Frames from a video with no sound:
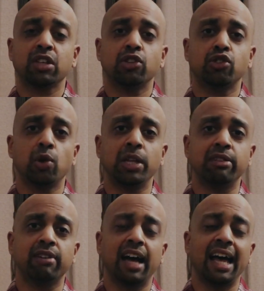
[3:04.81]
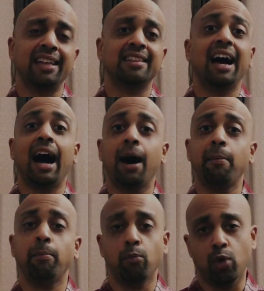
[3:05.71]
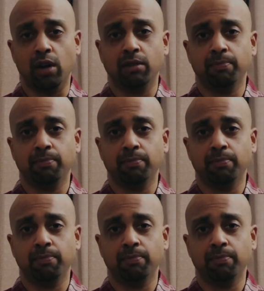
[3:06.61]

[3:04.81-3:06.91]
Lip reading: Ce livre est à moi.